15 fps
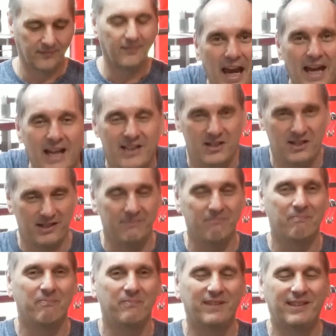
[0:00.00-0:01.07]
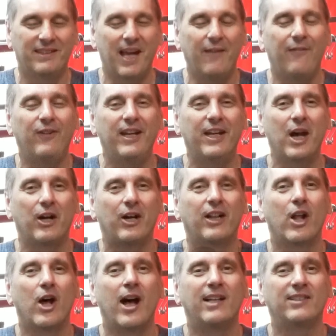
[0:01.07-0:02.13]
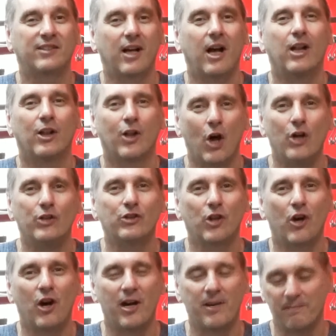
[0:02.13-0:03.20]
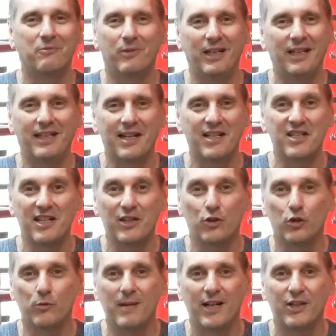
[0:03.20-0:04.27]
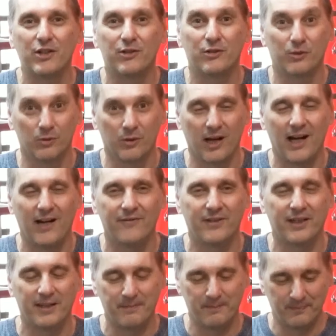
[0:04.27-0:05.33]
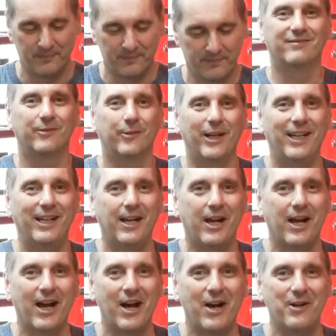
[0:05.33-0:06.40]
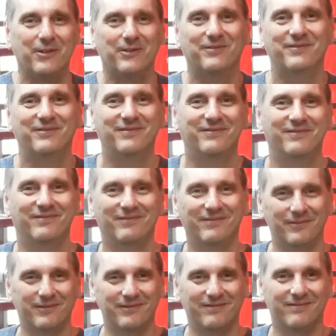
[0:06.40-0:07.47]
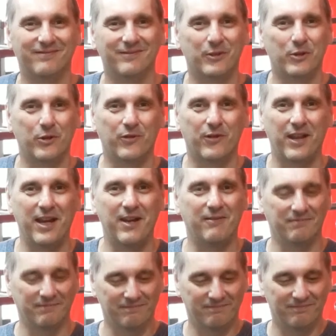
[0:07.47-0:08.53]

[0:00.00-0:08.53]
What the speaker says: It's definitely going to last a long time. Really doesn't need too much to look after. Ready to go. Good thing.